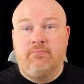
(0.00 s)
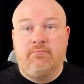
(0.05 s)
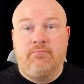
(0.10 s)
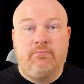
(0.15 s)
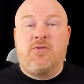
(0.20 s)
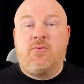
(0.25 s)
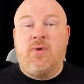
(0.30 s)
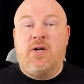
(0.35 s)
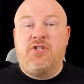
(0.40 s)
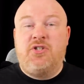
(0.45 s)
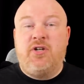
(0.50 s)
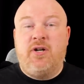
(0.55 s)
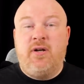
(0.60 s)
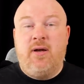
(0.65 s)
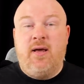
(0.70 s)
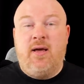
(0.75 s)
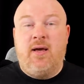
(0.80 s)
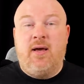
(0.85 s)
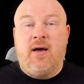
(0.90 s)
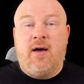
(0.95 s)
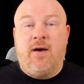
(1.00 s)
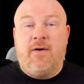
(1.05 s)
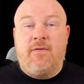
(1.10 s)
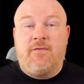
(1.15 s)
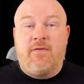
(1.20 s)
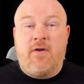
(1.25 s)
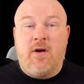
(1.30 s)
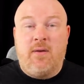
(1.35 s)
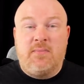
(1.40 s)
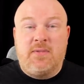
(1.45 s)
Last question
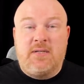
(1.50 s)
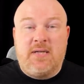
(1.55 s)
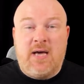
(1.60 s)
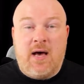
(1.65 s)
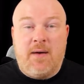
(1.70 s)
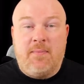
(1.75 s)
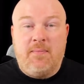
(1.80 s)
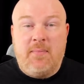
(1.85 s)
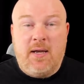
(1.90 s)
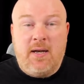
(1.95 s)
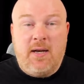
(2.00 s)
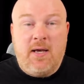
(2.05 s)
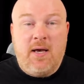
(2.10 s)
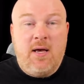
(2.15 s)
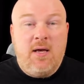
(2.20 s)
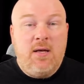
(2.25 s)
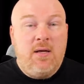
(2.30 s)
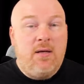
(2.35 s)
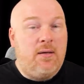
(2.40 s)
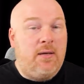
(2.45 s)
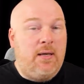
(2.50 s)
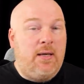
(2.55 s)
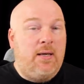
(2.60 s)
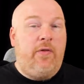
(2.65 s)
from Tamina.